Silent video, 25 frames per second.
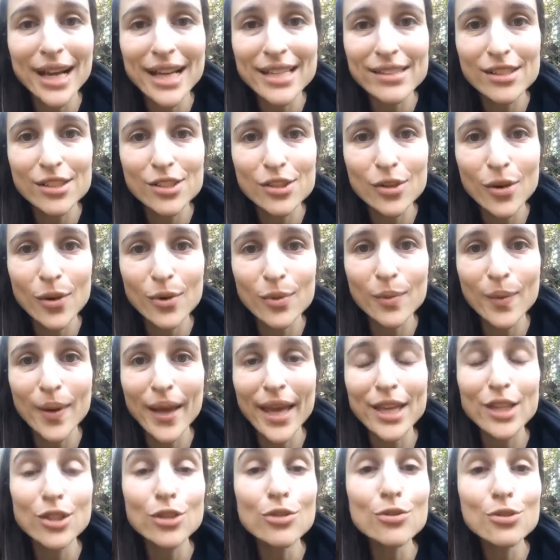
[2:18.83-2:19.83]
has its own
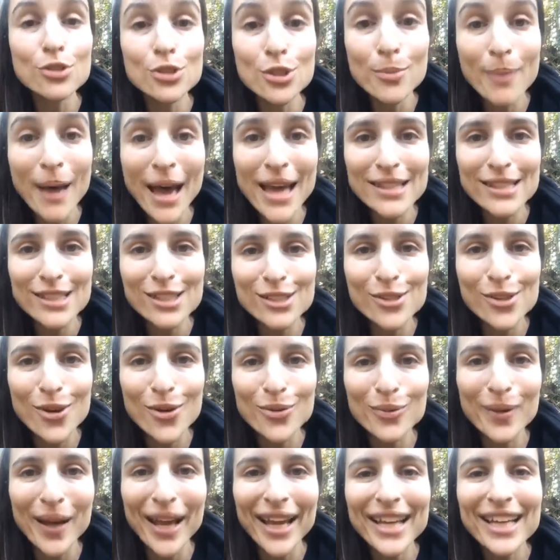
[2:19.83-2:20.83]
way, YouTube has its
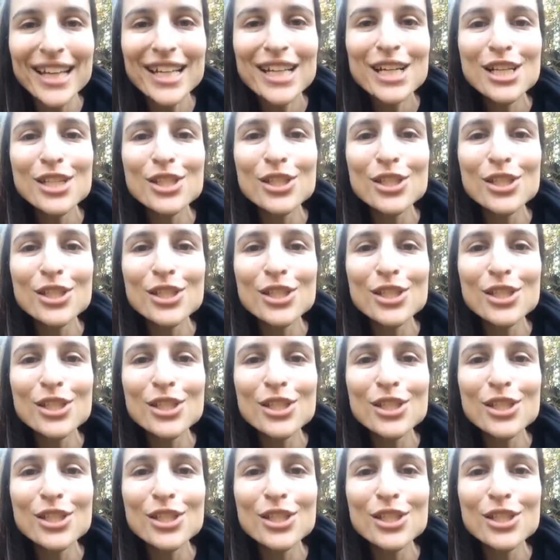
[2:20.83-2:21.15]
own way.